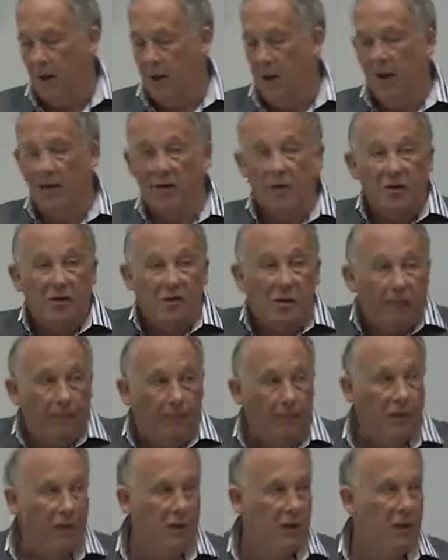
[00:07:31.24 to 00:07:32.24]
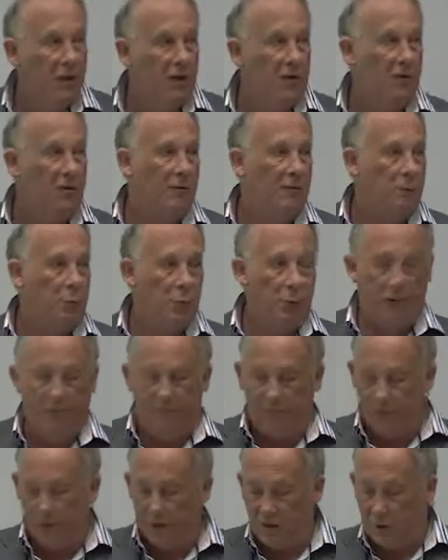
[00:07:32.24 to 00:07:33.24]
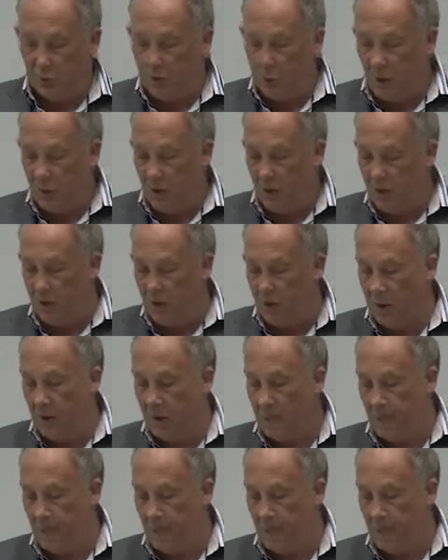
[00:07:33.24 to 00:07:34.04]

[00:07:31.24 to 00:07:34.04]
and the synthesis of previous work,